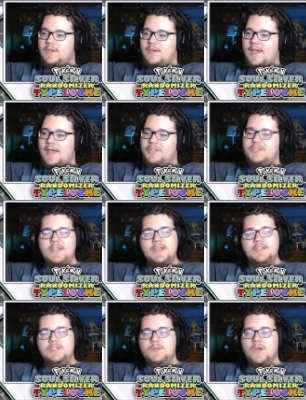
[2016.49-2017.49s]
I actually like
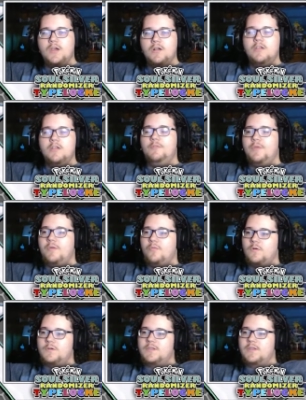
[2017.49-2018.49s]
Dugong a little bit more
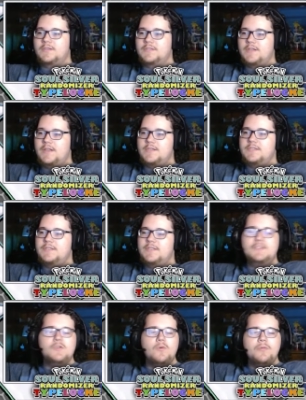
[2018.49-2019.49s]
thanks to this. That's
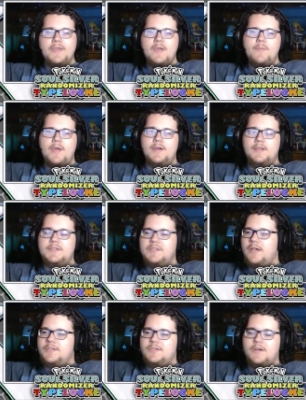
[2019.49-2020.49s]
the cool thing about
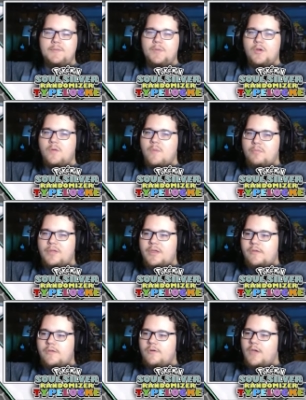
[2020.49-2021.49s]
Nuzlocke or any Pokemon
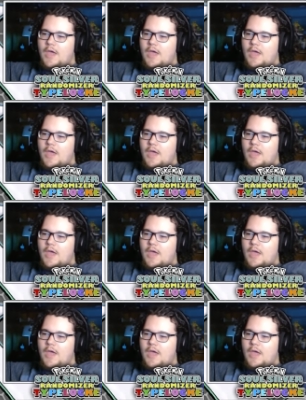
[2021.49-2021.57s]
playthrough.